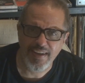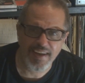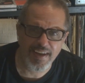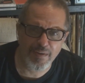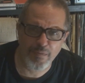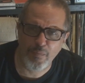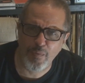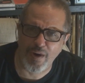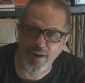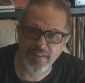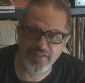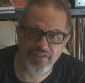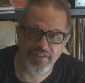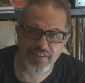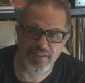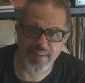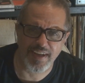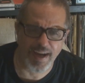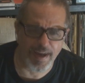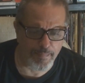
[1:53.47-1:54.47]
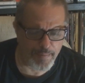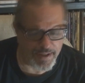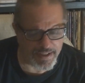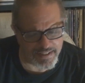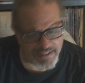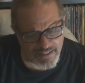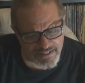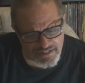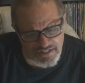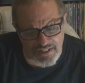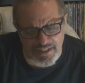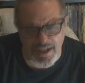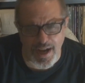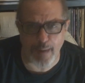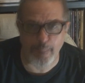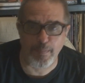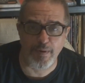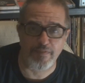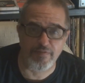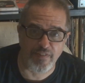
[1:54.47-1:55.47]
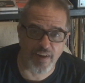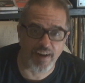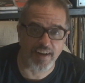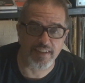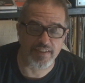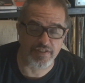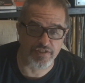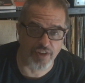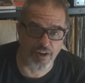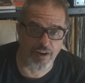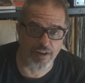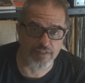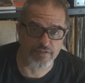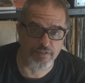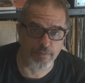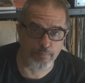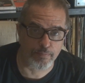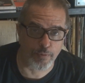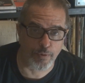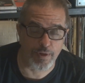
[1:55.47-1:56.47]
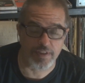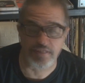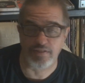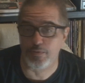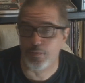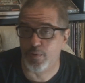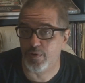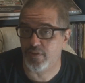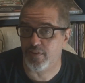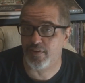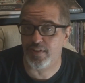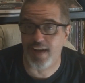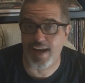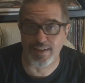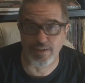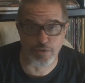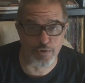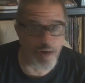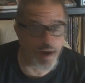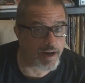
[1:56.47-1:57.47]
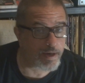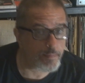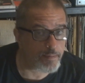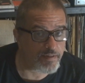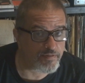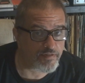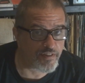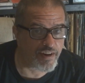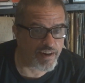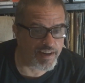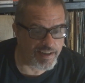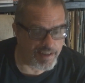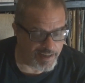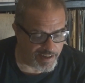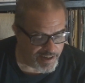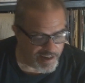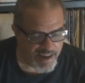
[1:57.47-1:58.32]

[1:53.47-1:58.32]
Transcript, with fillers: It wasn't. I mean, there's a couple funny songs from Poison where they're not trying to be funny.